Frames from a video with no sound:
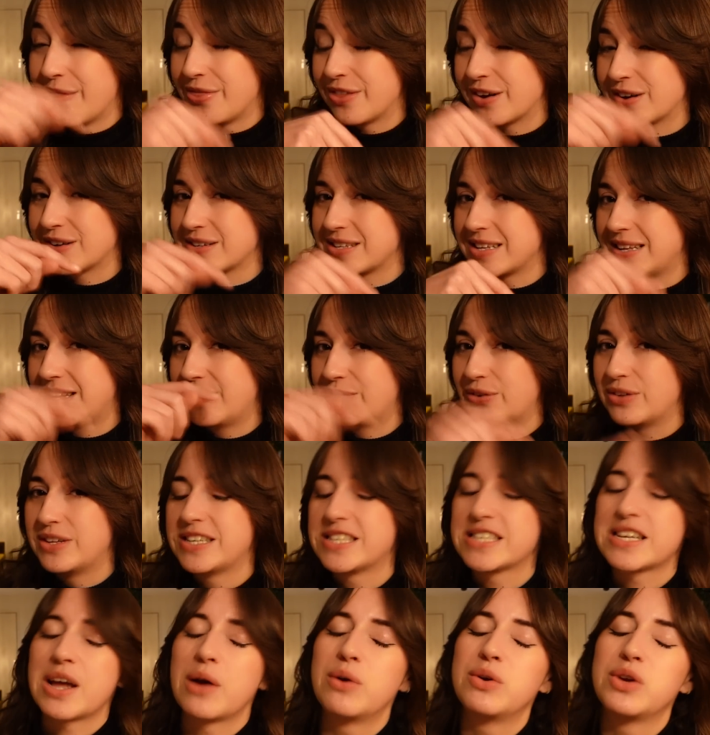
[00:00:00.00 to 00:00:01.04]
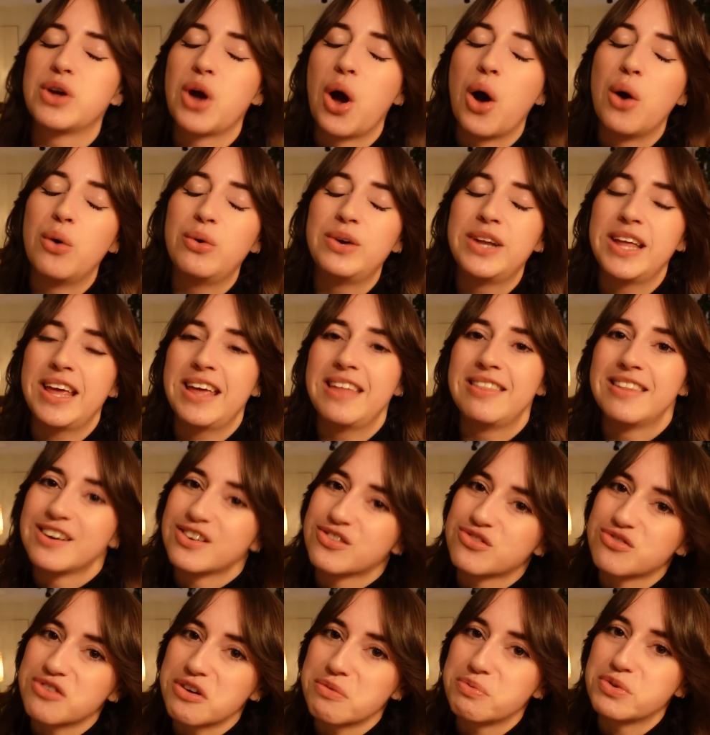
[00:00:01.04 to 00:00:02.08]
there is a little discount code in the
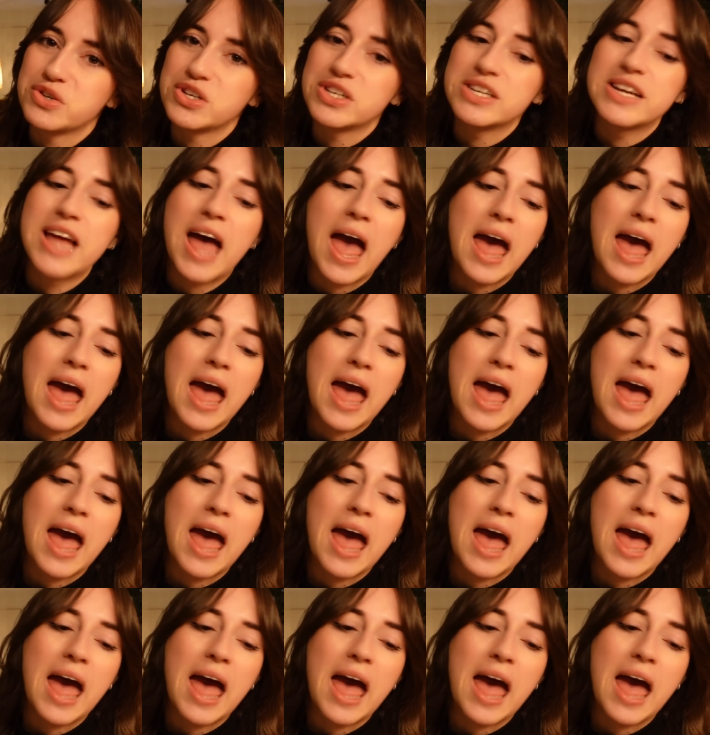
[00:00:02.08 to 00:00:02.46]
description,